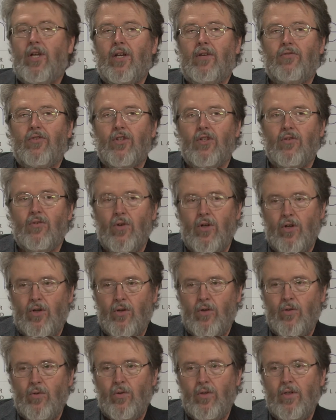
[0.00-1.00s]
we have to
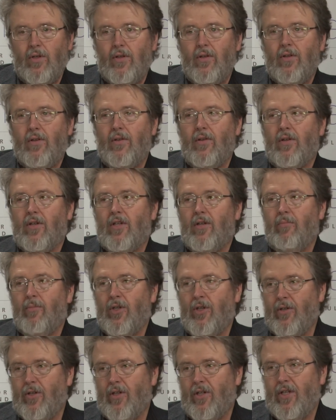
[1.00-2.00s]
grow the
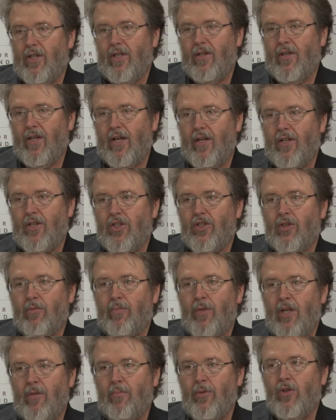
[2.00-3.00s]
community. That is,
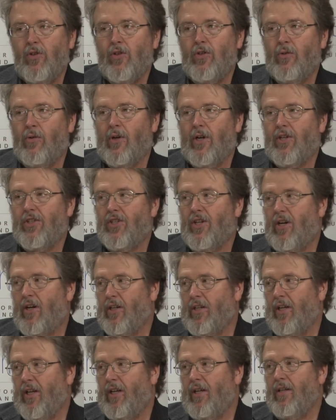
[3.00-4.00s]
the people who are
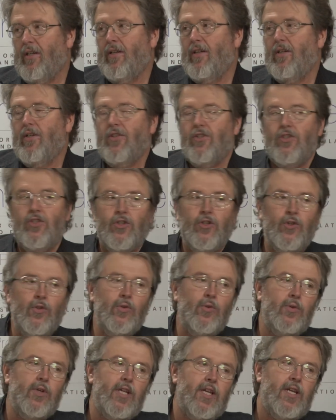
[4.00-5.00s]
talking
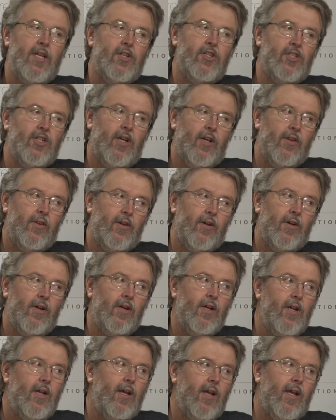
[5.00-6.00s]
to each
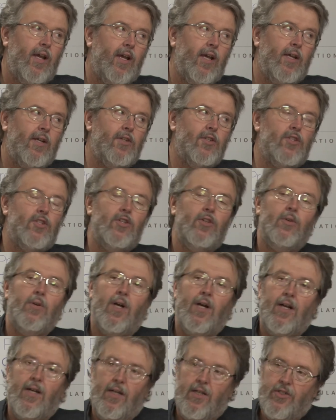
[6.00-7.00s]
other and
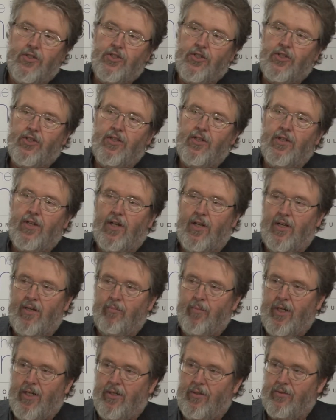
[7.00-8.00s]
to us
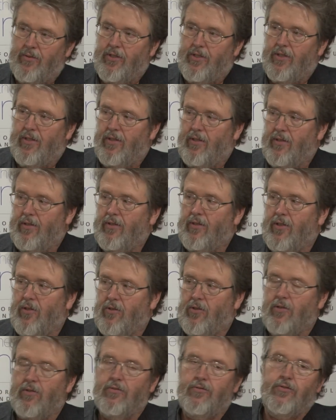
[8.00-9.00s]
about
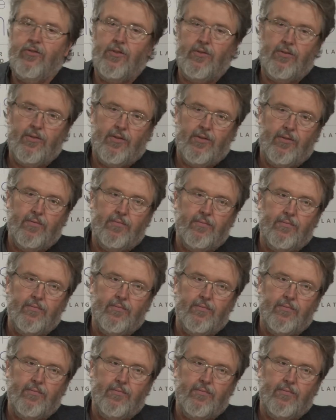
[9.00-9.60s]
local food.